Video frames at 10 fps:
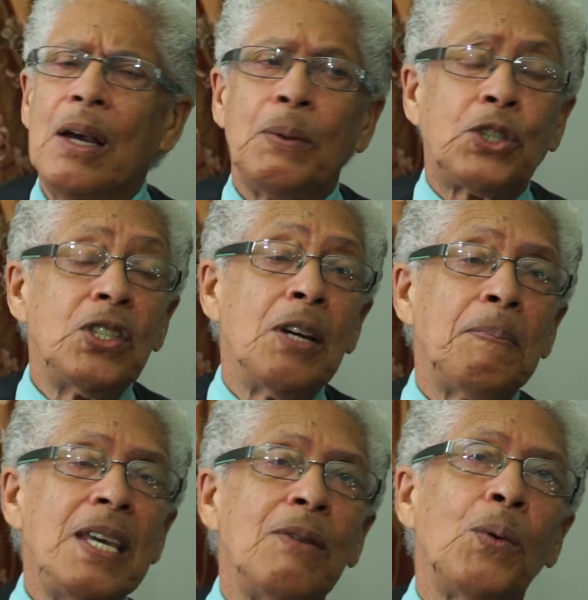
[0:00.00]
Which
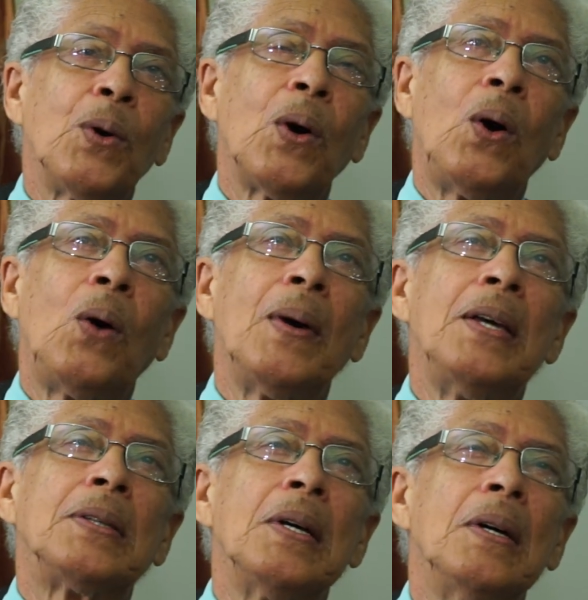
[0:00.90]
didn't mean that we were
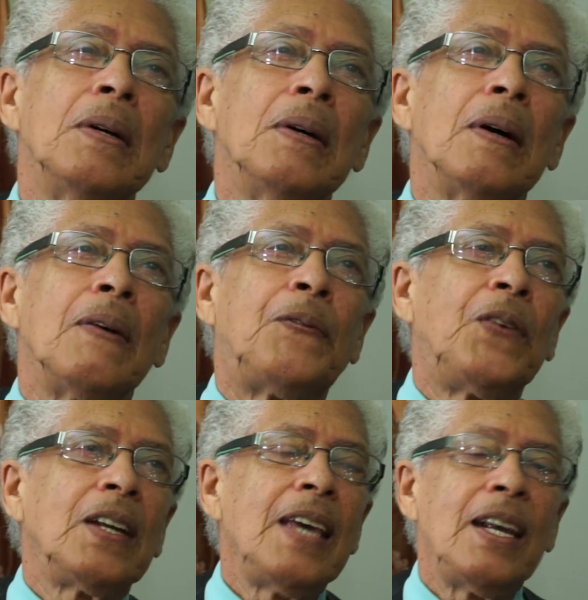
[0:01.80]
always
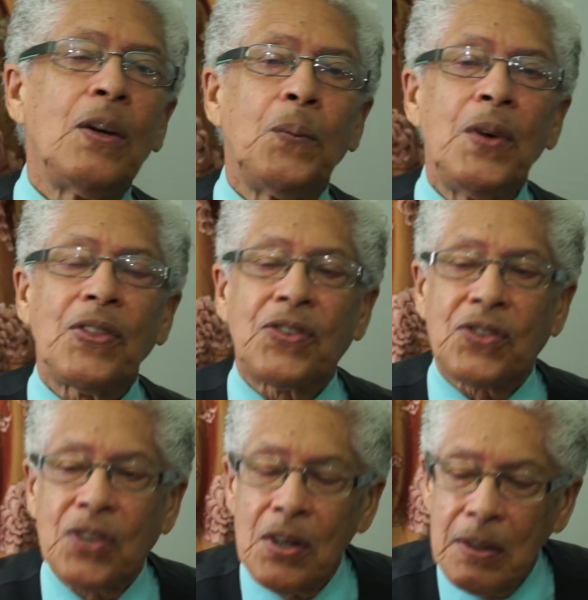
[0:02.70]
affiliated with
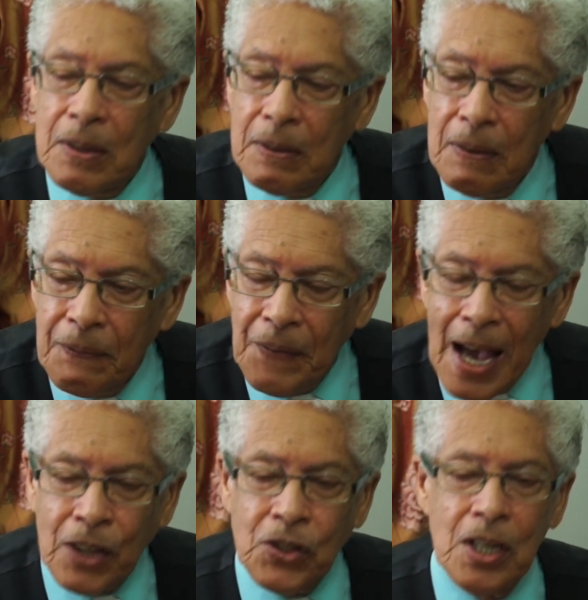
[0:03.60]
certain
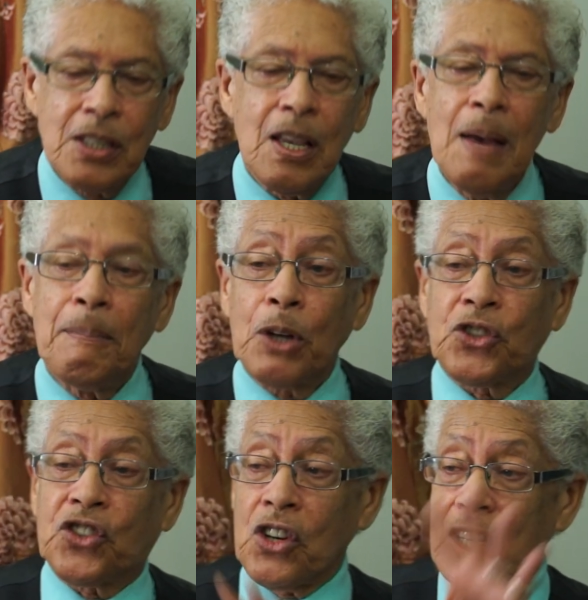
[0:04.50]
factions, but
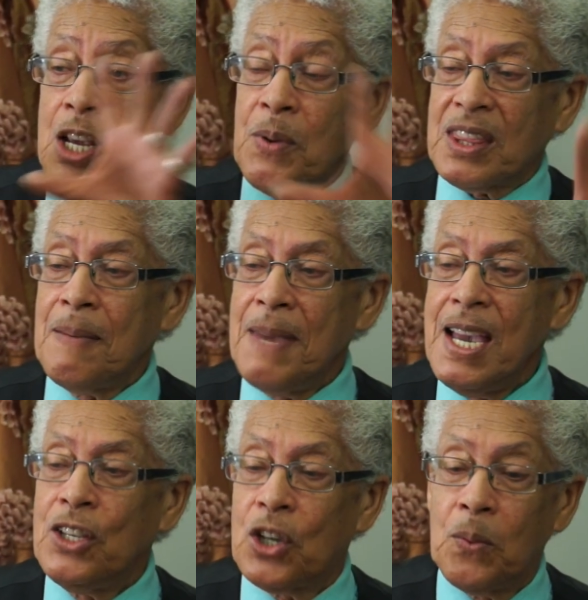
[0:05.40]
certainly with the
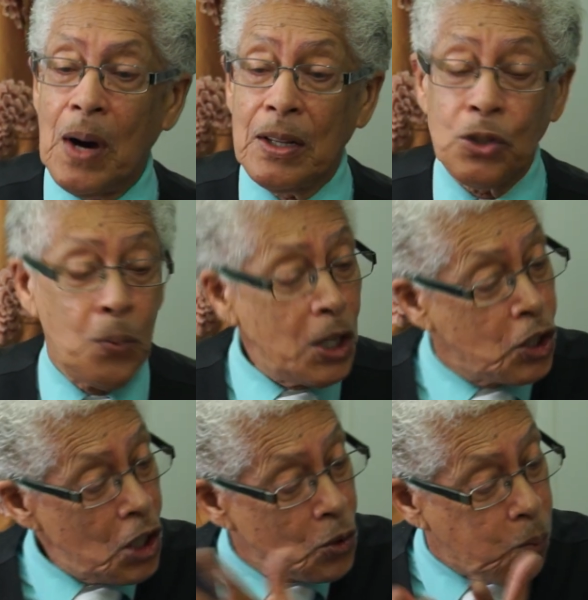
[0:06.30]
major ones,
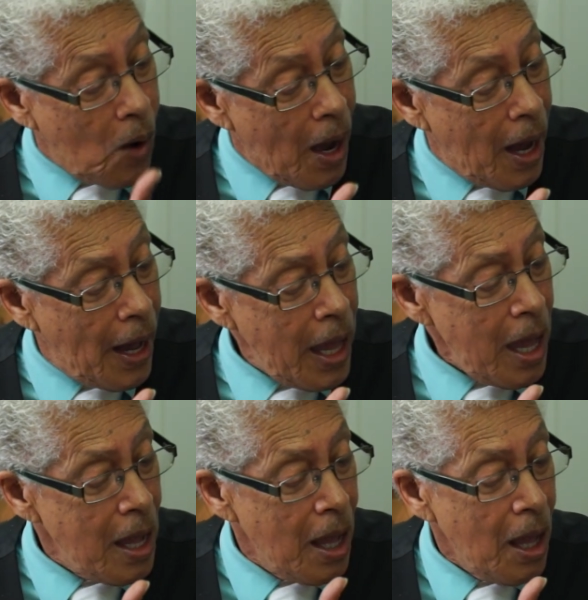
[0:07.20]
which is
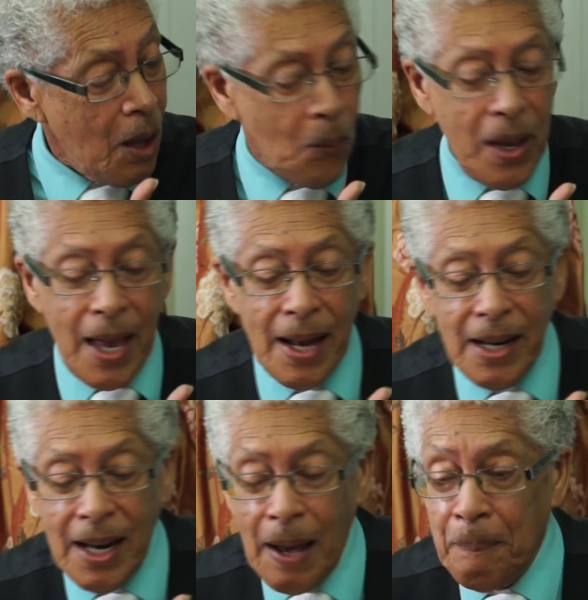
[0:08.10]
why we
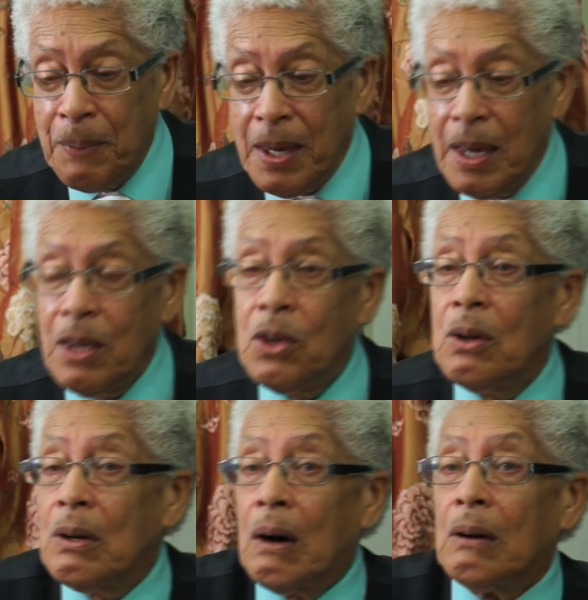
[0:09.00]
ended up being,
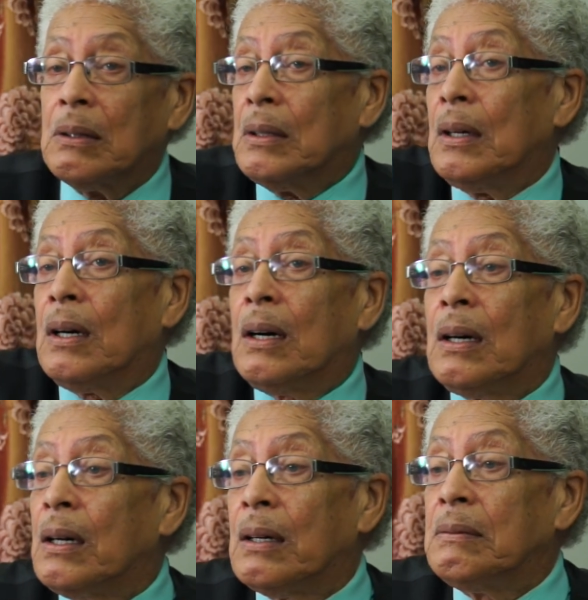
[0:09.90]
you know,
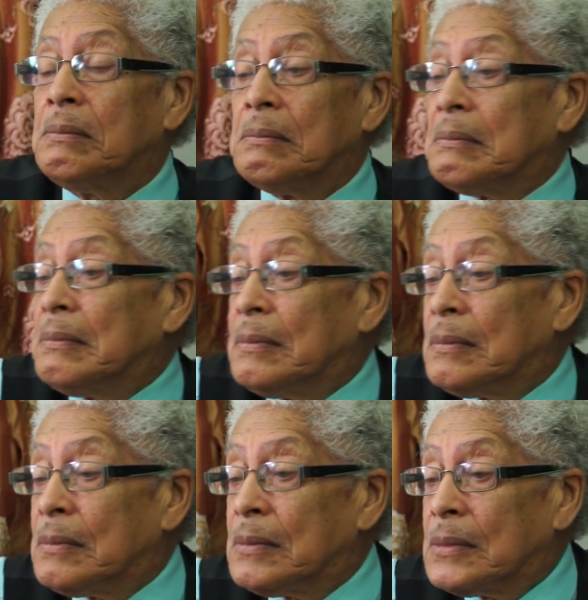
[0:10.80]
uh,
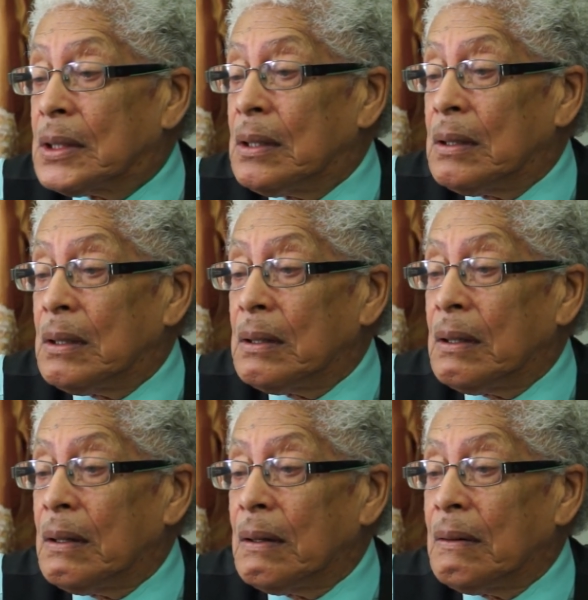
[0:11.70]

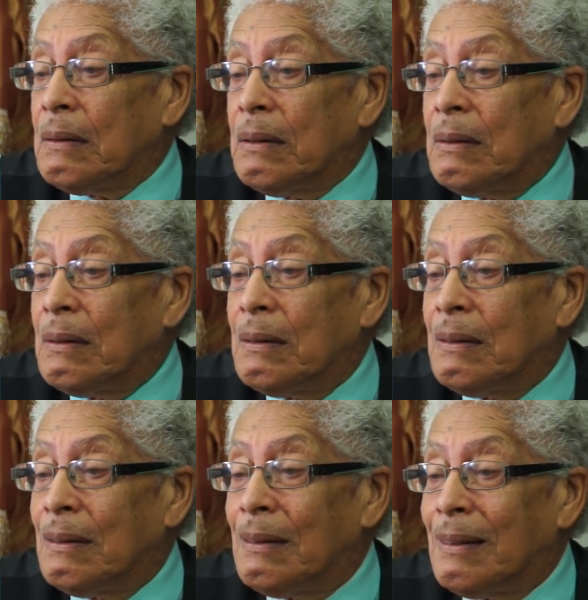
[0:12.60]

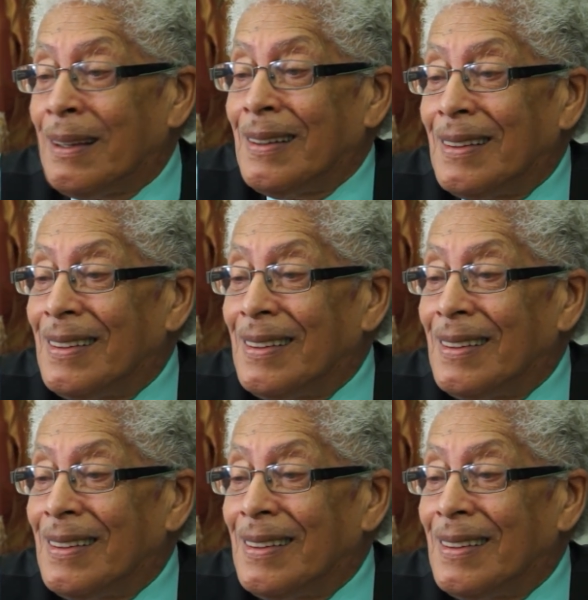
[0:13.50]
uh,